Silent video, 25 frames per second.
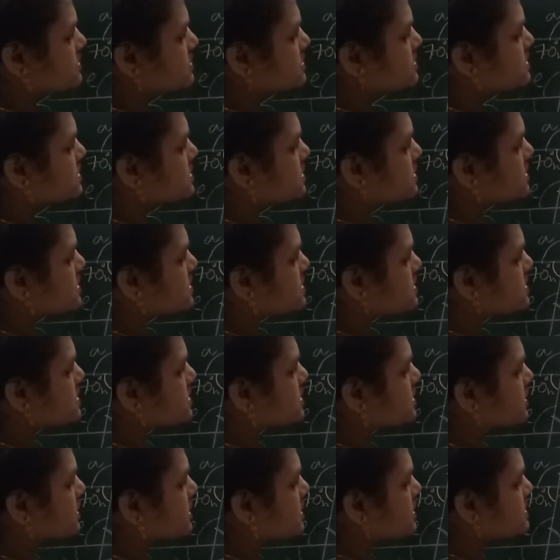C is
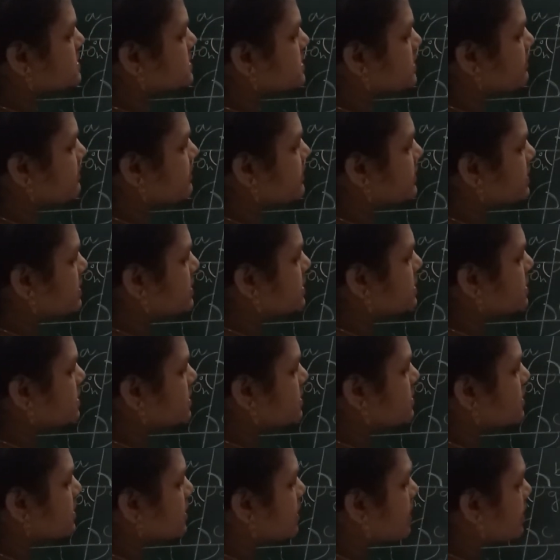again
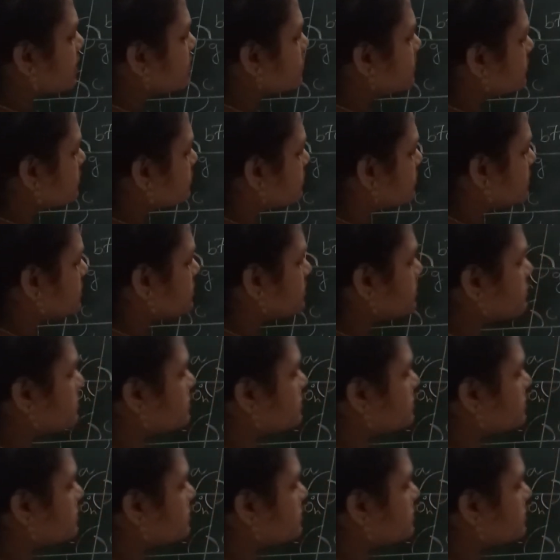70. How?